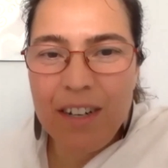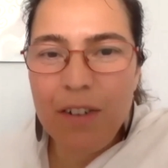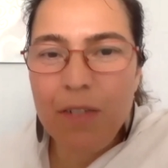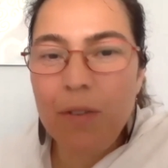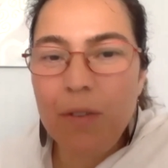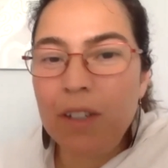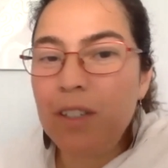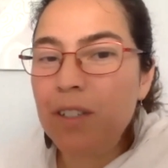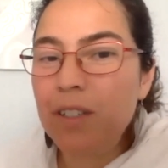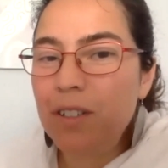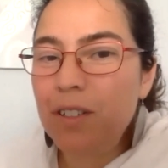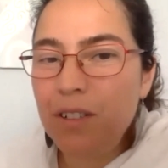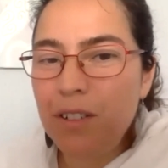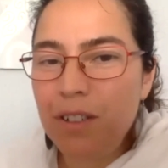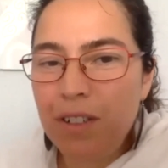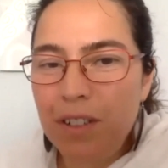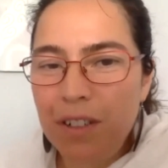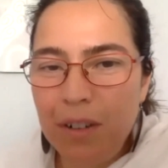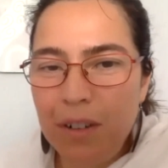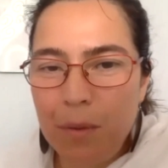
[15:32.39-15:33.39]
What you do
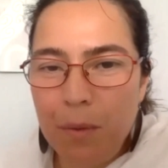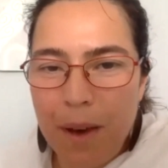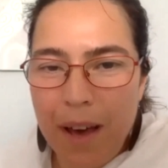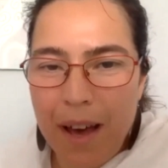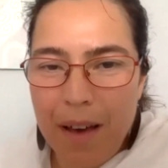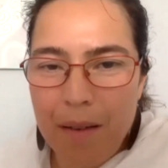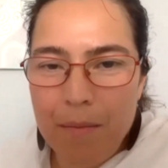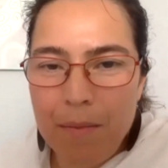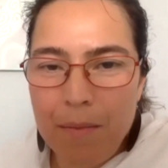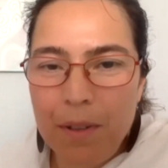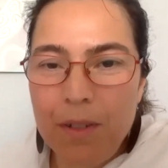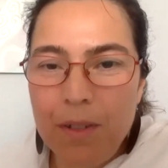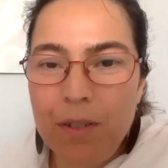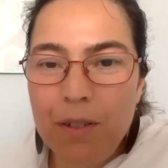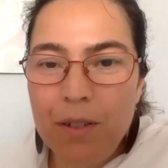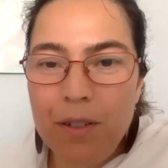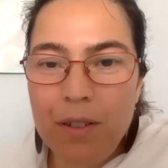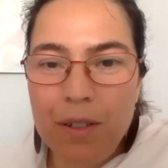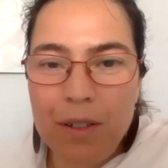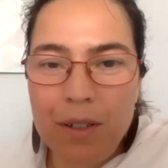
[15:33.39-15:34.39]
to the web, you
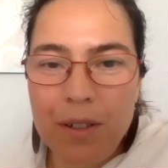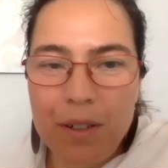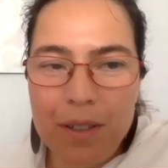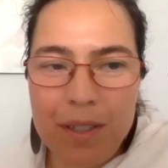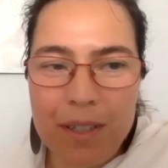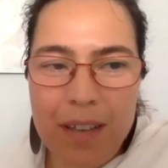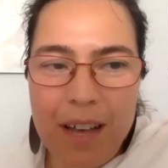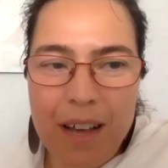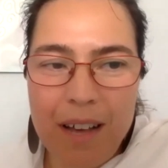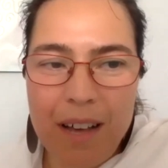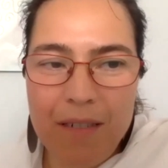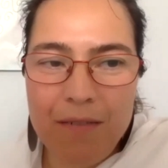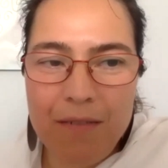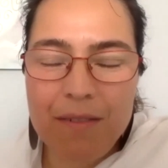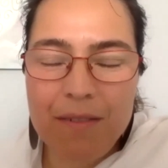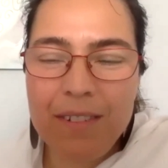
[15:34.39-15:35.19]
do to yourself.